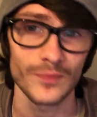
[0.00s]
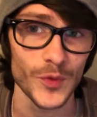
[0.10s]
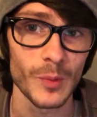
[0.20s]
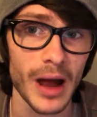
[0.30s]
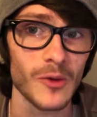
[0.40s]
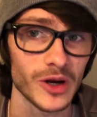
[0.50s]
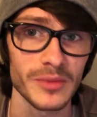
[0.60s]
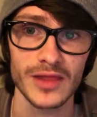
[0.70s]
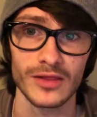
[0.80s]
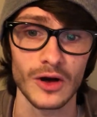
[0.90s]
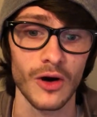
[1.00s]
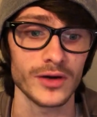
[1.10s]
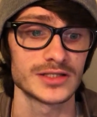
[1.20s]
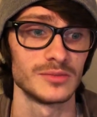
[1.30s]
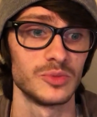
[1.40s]
you might want to make the call
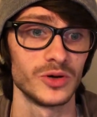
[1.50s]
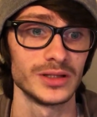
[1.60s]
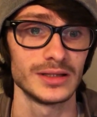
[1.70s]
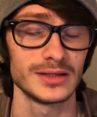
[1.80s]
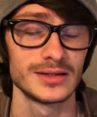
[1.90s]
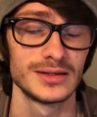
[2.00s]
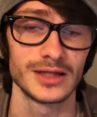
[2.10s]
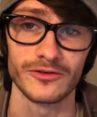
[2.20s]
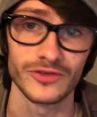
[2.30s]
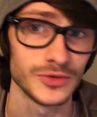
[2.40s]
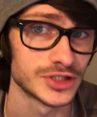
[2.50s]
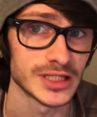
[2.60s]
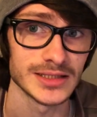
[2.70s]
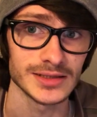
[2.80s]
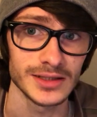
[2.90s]
at some point. Their future
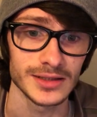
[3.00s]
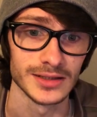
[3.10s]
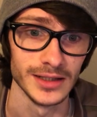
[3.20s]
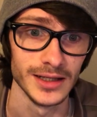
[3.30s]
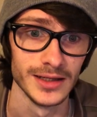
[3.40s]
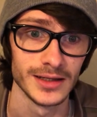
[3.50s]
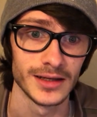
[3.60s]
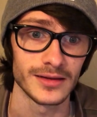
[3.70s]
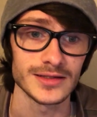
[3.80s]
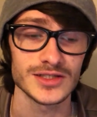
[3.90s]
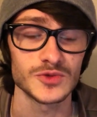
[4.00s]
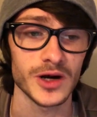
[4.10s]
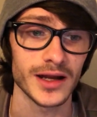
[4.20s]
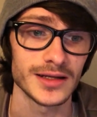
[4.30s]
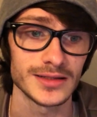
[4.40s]
doesn't look good. This is
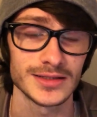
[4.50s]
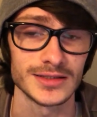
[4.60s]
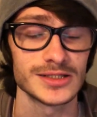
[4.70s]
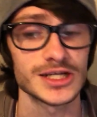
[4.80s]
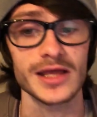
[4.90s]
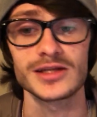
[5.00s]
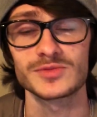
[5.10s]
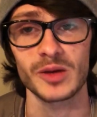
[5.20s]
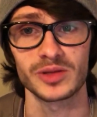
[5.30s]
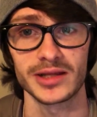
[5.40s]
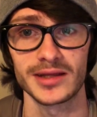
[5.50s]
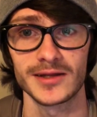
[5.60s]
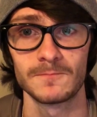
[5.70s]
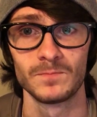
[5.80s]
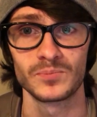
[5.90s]
where I need to change my
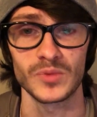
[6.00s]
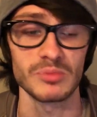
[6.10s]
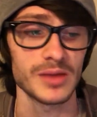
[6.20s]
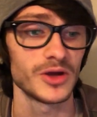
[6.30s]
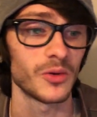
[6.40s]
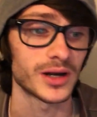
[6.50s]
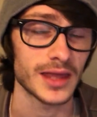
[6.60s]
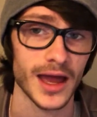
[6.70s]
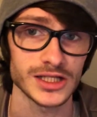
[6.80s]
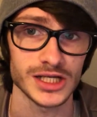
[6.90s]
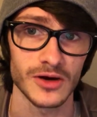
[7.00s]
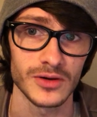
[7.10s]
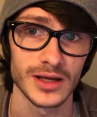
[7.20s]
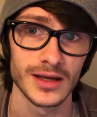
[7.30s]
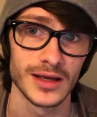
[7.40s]
plan. Maybe I want to cash
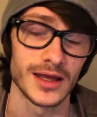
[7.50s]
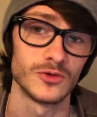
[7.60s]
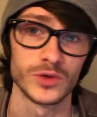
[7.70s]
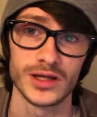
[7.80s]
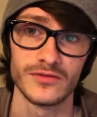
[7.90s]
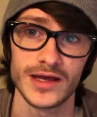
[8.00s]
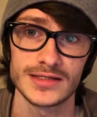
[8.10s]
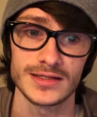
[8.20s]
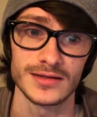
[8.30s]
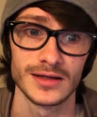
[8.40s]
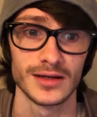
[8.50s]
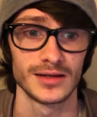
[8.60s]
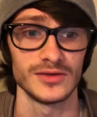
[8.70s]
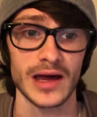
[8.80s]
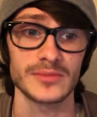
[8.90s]
out and reinvest it.
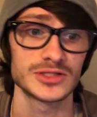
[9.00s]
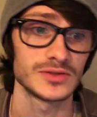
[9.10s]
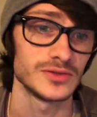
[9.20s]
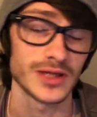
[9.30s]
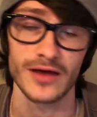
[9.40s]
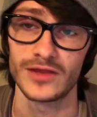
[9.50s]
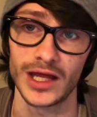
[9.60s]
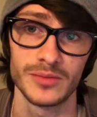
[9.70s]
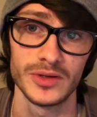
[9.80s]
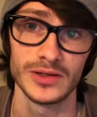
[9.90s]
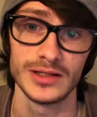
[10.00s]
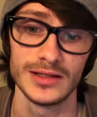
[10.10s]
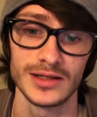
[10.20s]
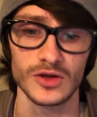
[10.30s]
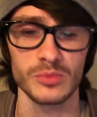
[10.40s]
You absolutely have that
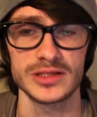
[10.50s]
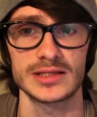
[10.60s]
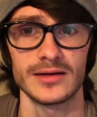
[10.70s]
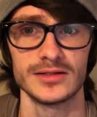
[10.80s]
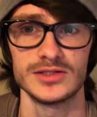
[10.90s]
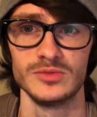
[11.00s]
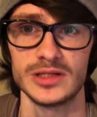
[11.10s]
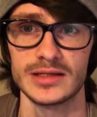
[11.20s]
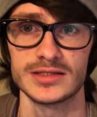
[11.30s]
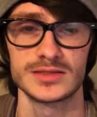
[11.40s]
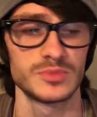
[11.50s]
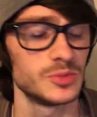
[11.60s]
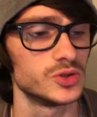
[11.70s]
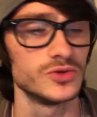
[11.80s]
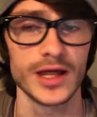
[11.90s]
ability, and don't be scared to, because
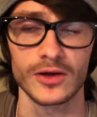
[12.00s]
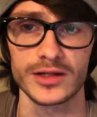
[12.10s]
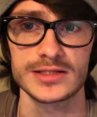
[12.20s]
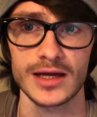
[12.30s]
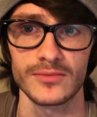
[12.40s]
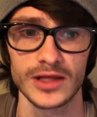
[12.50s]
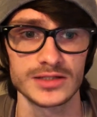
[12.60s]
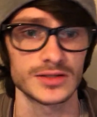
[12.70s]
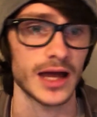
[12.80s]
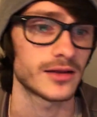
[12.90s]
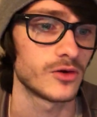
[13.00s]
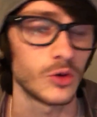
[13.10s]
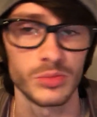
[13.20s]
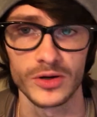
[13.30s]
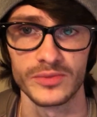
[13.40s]
people do that all the time. That's kind of the
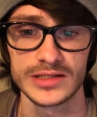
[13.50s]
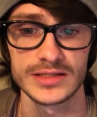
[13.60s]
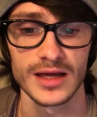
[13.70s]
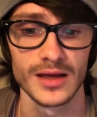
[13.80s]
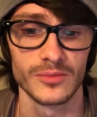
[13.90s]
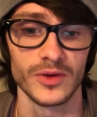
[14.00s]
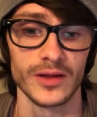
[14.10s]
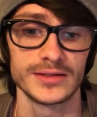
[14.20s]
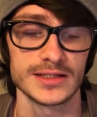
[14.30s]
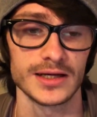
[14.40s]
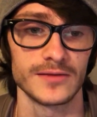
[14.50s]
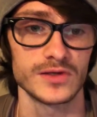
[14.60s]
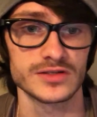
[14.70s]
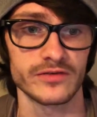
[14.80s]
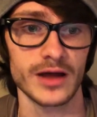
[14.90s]
whole purpose. But
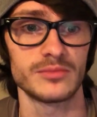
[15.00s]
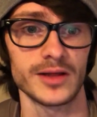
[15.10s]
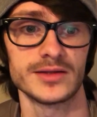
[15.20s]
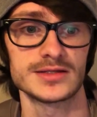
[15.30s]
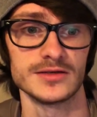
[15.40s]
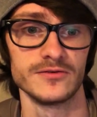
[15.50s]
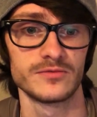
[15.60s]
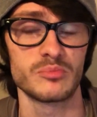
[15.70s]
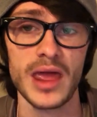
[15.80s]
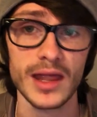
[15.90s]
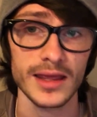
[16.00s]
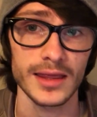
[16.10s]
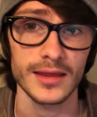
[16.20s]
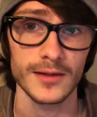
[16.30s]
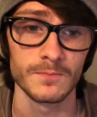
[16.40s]
there's a fine balance of
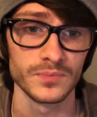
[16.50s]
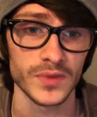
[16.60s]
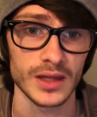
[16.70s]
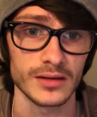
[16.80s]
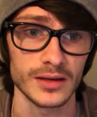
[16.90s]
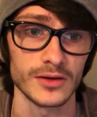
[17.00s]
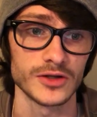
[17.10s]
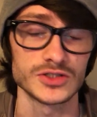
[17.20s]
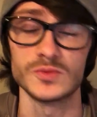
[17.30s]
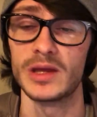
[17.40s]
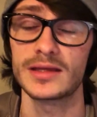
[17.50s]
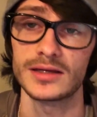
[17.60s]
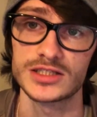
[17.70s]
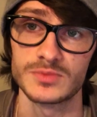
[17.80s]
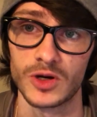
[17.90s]
panicking and also
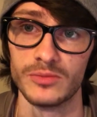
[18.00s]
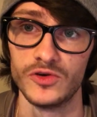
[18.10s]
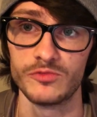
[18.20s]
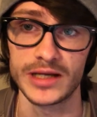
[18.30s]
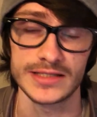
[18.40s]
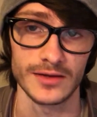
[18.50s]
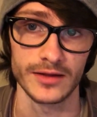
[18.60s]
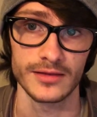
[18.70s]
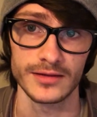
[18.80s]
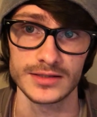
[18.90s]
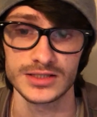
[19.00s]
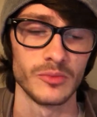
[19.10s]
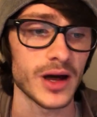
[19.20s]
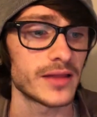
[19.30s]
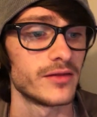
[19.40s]
making a smart move by selling things.
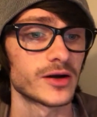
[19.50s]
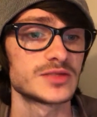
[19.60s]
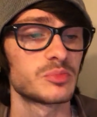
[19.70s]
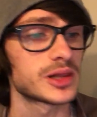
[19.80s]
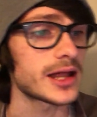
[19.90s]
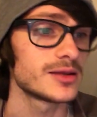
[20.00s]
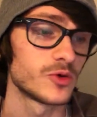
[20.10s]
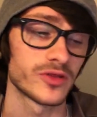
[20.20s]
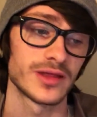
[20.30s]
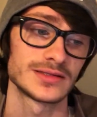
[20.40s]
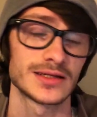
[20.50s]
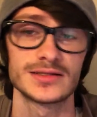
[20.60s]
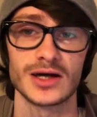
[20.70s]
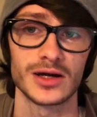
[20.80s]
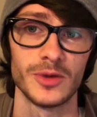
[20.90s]
But there's plenty more things I could
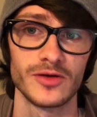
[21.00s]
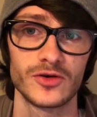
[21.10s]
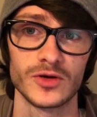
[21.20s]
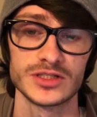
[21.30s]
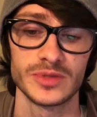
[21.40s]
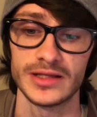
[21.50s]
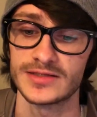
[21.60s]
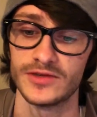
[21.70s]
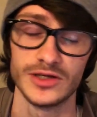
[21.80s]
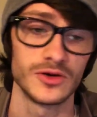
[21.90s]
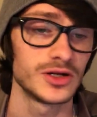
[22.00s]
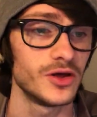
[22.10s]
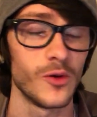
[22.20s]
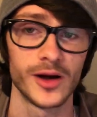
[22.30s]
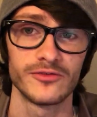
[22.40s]
talk about, of course, but this video could
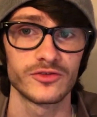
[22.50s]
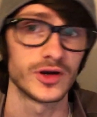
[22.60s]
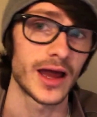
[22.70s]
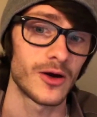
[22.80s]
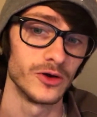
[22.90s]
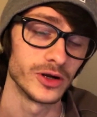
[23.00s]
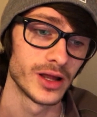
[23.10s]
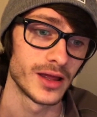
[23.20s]
go on for an hour.